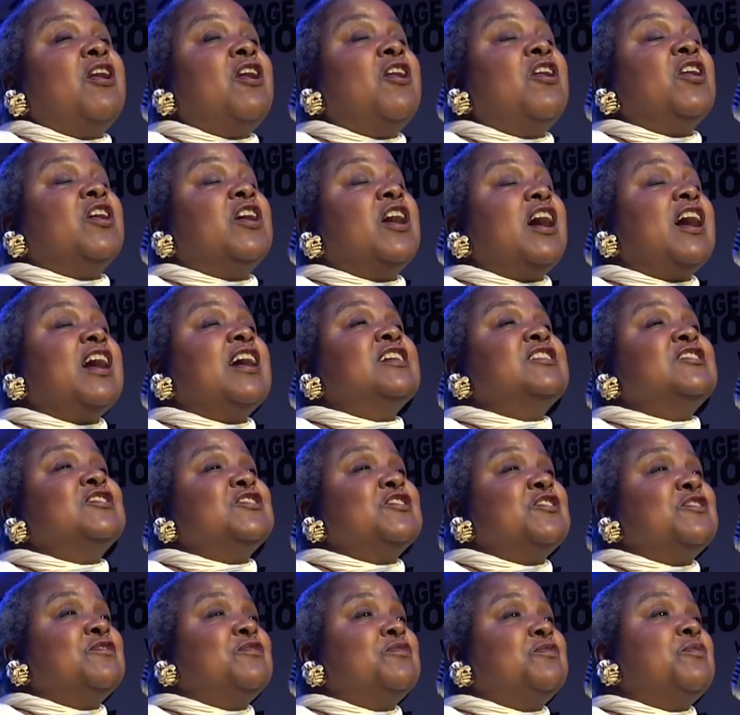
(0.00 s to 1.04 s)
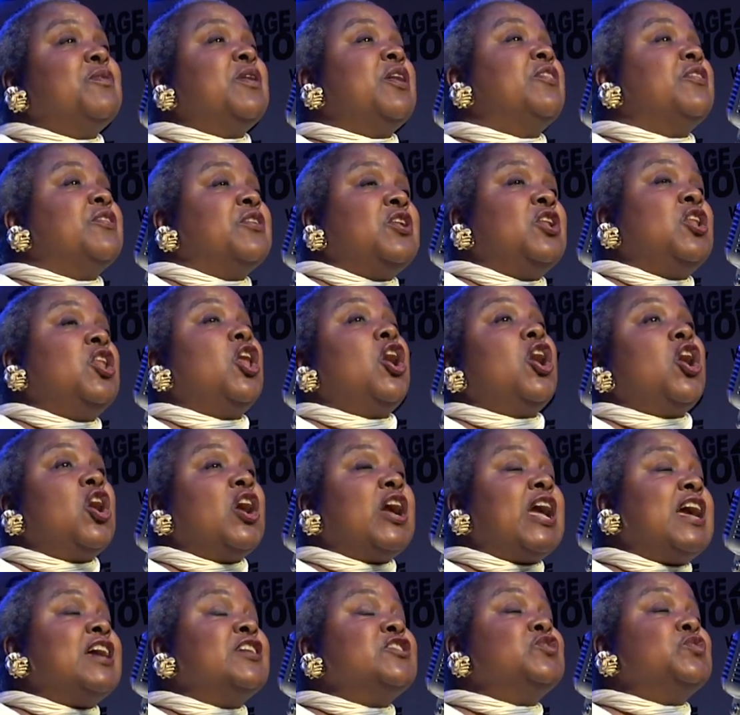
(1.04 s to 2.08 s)
all kinds of weather
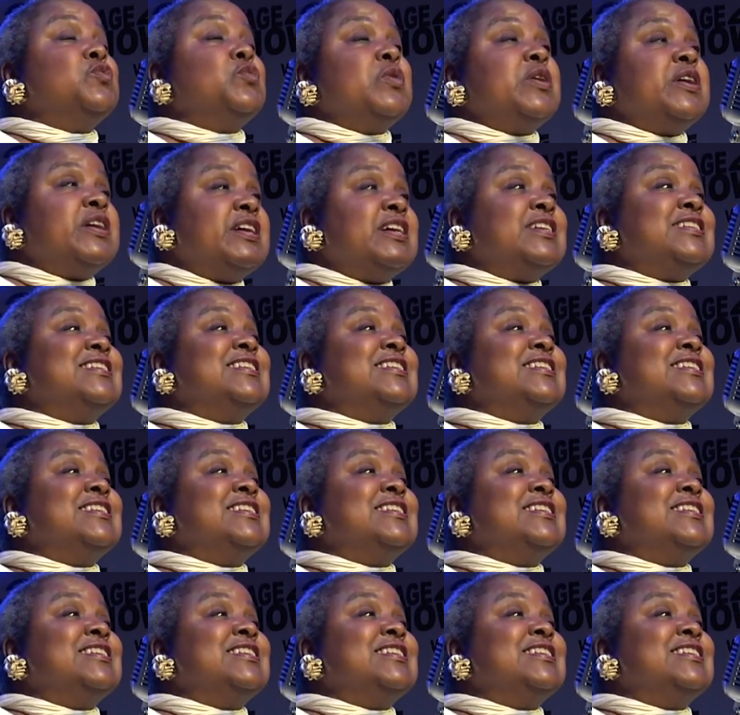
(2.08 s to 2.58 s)
long as we're